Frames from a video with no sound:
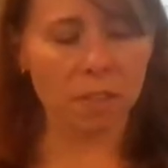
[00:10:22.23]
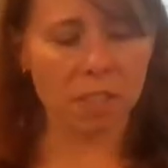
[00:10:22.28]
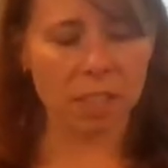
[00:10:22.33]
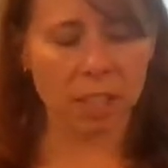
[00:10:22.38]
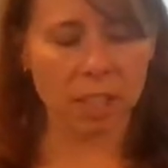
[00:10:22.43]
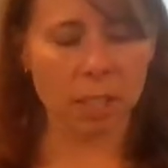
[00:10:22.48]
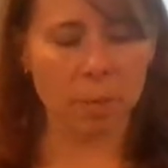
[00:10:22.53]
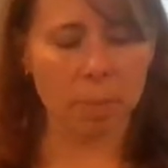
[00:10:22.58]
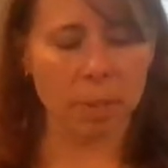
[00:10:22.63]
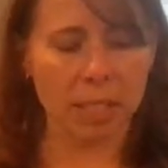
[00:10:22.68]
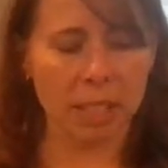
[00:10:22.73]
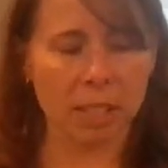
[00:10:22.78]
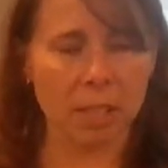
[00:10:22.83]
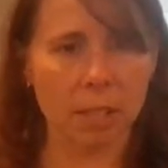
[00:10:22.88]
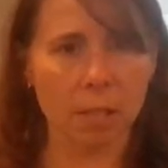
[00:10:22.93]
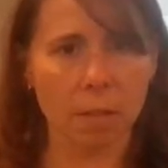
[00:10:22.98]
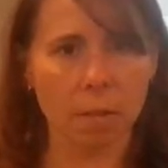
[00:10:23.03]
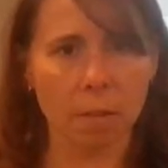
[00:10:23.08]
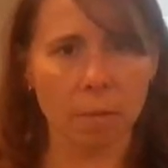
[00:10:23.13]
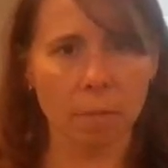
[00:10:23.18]
6
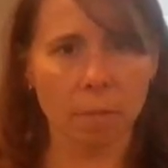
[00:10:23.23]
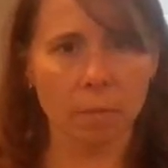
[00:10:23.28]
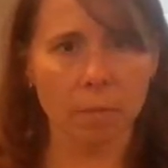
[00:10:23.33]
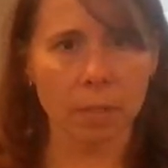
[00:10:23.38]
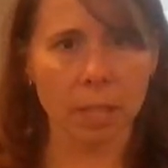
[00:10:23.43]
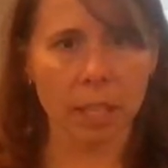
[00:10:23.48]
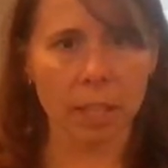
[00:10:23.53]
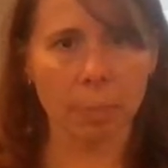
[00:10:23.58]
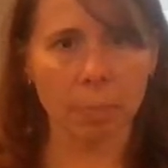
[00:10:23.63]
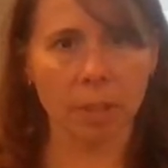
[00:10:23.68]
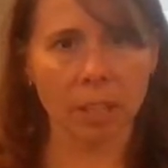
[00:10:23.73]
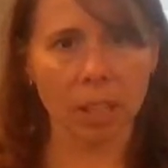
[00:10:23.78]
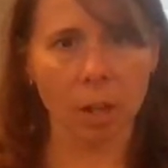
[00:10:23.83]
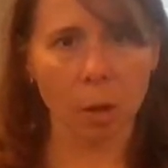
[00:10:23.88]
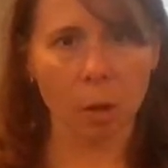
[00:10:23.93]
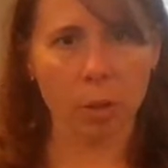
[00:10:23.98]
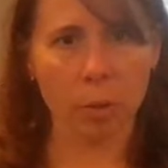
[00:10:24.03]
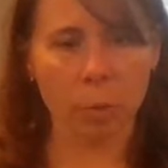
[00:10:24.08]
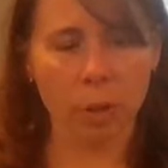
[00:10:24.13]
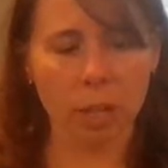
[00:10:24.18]
beats, and you play it
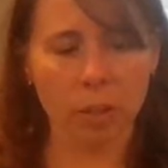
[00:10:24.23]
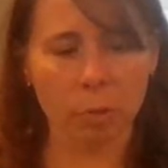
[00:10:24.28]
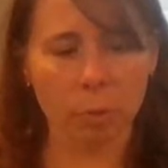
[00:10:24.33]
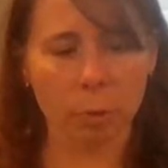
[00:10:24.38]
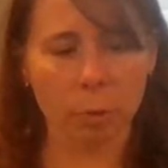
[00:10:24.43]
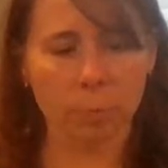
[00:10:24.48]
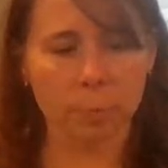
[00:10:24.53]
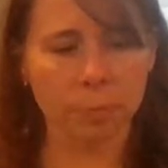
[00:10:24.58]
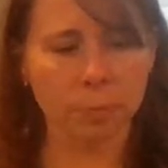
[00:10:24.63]
all the way through.